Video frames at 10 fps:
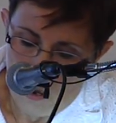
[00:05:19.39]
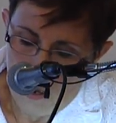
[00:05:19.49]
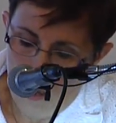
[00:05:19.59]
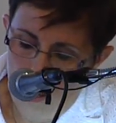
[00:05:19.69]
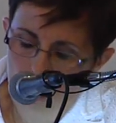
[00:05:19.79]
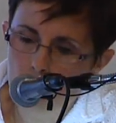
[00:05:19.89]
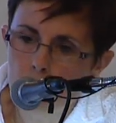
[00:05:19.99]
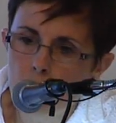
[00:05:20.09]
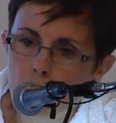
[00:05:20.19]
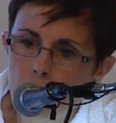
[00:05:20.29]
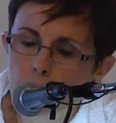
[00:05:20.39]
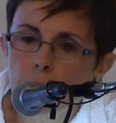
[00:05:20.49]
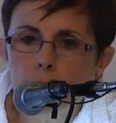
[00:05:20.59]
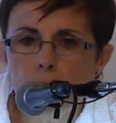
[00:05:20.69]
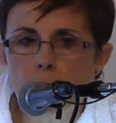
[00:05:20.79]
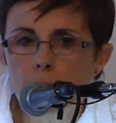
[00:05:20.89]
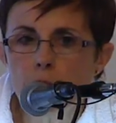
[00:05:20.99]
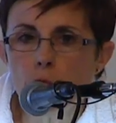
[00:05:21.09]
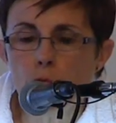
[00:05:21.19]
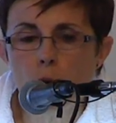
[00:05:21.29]
And this
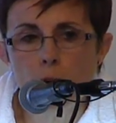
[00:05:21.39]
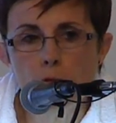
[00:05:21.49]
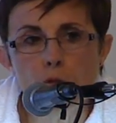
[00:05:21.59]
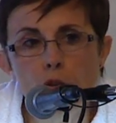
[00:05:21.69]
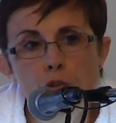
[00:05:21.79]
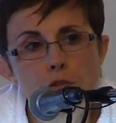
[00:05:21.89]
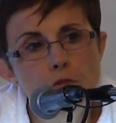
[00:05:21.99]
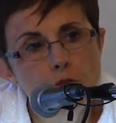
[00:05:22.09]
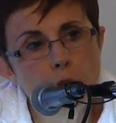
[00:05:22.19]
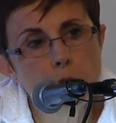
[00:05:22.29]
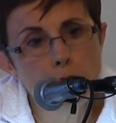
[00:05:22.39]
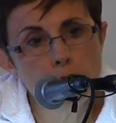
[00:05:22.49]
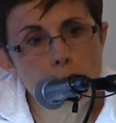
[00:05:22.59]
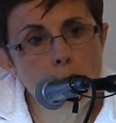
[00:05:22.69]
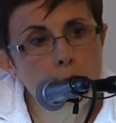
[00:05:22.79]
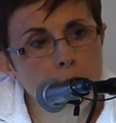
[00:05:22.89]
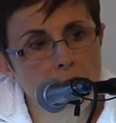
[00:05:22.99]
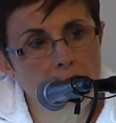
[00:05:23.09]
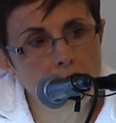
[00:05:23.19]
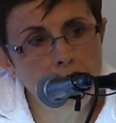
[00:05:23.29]
is rather unusual for a small
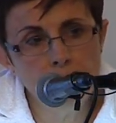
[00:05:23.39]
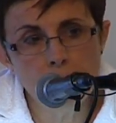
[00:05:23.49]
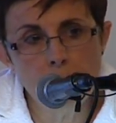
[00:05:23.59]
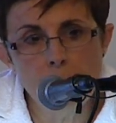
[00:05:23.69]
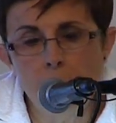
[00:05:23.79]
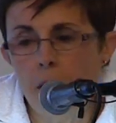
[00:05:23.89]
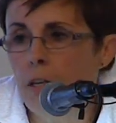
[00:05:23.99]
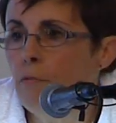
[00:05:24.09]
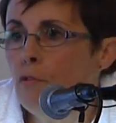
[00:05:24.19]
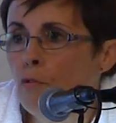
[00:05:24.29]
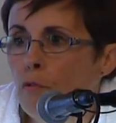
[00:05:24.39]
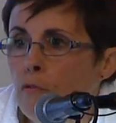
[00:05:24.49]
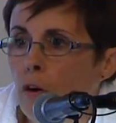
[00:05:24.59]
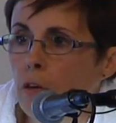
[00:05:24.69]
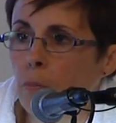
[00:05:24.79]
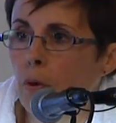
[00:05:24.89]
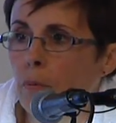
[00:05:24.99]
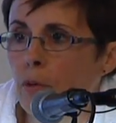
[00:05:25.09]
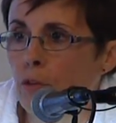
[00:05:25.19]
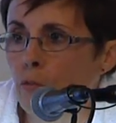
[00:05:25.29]
town. And even though the fire
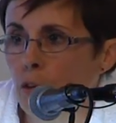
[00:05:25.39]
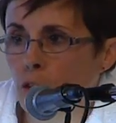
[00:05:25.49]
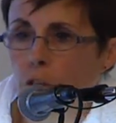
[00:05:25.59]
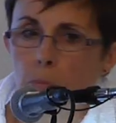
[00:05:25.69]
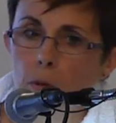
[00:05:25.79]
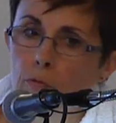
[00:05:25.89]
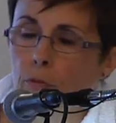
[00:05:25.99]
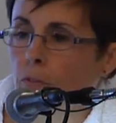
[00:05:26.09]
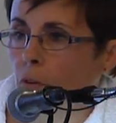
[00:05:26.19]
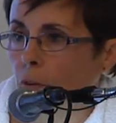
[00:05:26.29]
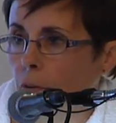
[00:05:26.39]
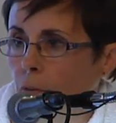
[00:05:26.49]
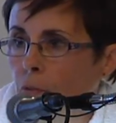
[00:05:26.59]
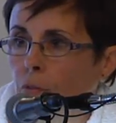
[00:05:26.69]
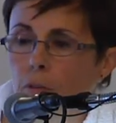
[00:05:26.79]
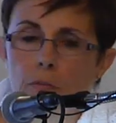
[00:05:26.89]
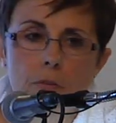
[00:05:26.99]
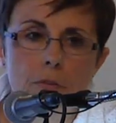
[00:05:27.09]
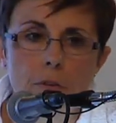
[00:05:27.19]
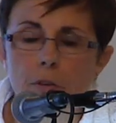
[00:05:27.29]
department is very cheap, I have to say that because Steve
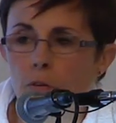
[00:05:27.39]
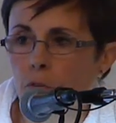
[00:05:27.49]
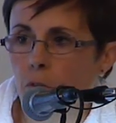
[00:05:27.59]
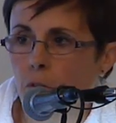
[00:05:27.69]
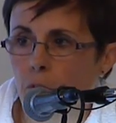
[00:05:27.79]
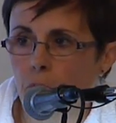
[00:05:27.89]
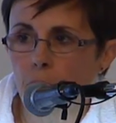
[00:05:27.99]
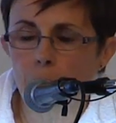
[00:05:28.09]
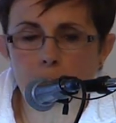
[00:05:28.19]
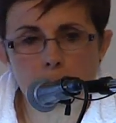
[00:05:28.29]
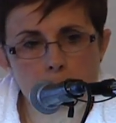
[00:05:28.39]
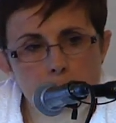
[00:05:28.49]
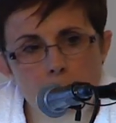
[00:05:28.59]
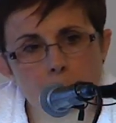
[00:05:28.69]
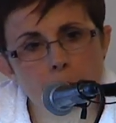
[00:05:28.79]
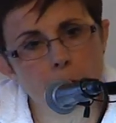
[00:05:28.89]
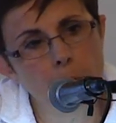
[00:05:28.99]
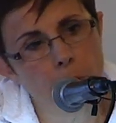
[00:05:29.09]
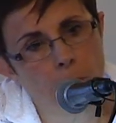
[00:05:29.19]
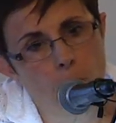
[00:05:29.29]
is sitting over there and uh, um, he'll kill
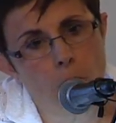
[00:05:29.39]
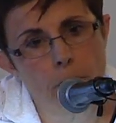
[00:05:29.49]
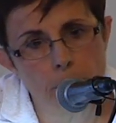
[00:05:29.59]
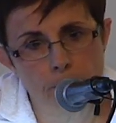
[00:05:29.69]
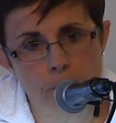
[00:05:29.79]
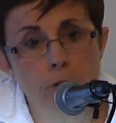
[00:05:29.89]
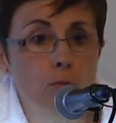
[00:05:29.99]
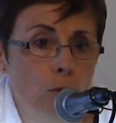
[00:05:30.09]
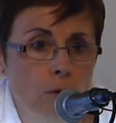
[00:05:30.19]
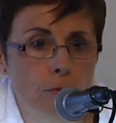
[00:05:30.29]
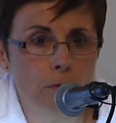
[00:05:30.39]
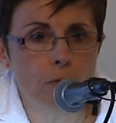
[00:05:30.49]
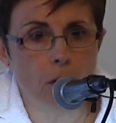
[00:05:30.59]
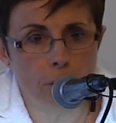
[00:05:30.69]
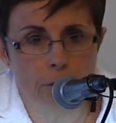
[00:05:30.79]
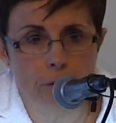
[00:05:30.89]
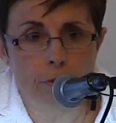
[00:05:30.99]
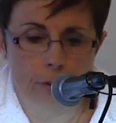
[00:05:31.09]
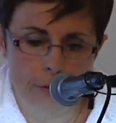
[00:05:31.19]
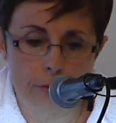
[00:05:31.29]
me otherwise. He's one of those
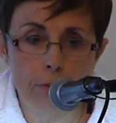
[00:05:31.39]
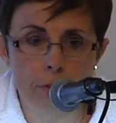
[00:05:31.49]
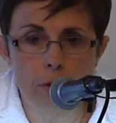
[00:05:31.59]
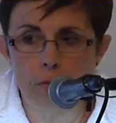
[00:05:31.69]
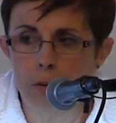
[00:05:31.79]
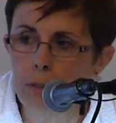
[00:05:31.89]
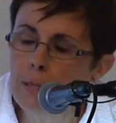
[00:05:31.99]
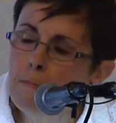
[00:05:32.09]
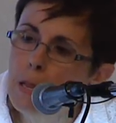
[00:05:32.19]
volunteers that is irreverent.